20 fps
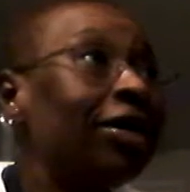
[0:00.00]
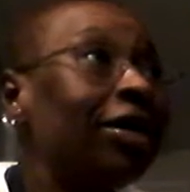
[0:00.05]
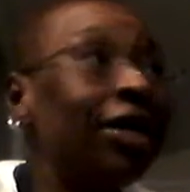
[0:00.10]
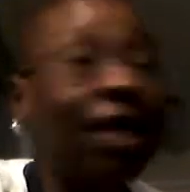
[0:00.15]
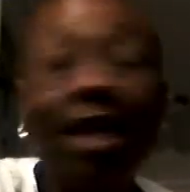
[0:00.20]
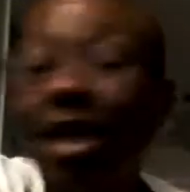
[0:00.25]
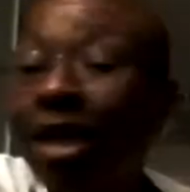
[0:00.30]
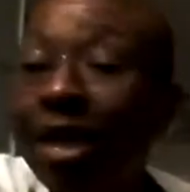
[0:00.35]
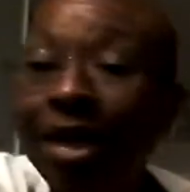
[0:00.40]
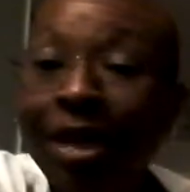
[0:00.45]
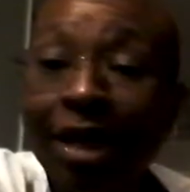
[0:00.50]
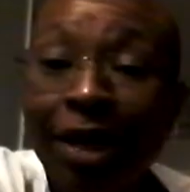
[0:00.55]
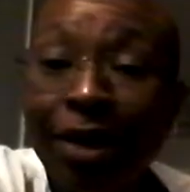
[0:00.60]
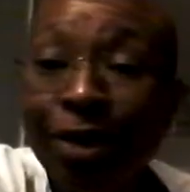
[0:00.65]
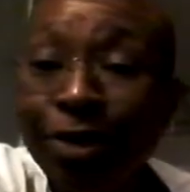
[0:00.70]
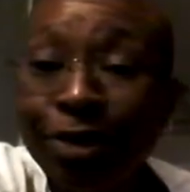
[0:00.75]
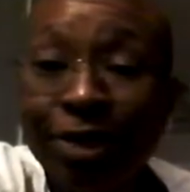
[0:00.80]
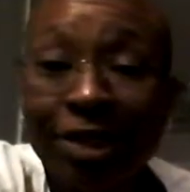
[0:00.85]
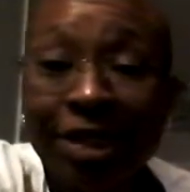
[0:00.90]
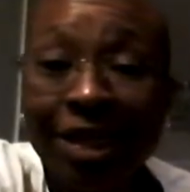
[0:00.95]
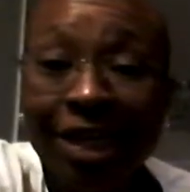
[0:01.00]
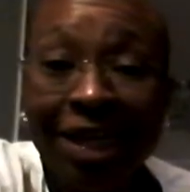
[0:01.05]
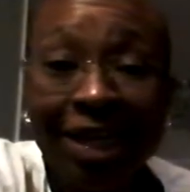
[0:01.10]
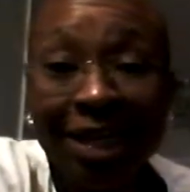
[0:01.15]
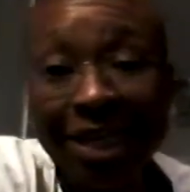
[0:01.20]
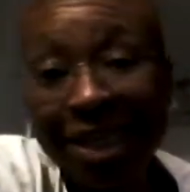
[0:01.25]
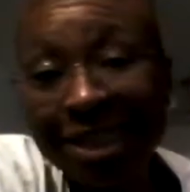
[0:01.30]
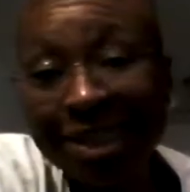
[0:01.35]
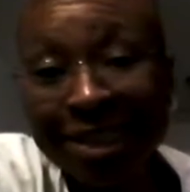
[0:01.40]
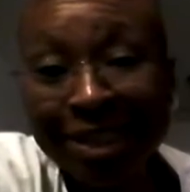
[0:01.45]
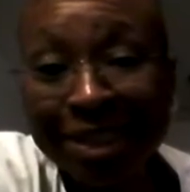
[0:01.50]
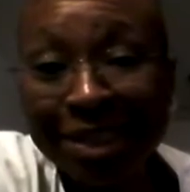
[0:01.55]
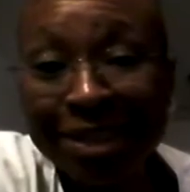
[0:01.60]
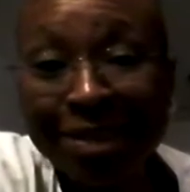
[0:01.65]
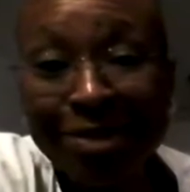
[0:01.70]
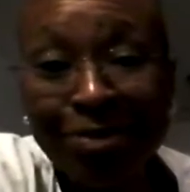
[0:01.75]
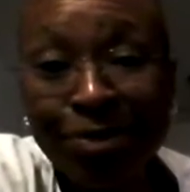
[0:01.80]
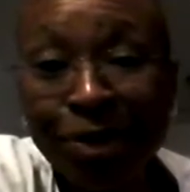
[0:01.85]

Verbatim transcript: key that goes in the ignition